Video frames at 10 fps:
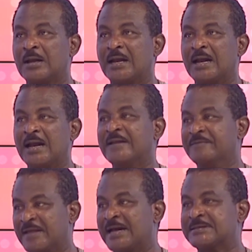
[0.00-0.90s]
and
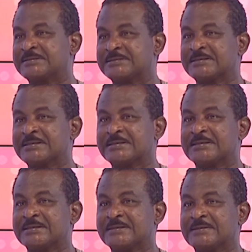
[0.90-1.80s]
that
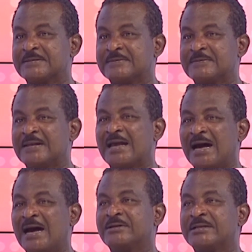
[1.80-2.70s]
they are
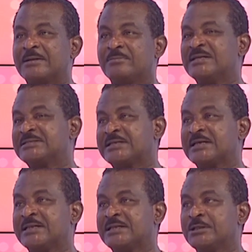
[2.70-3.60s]
out there
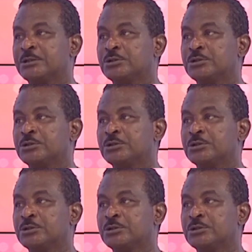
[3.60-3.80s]
basically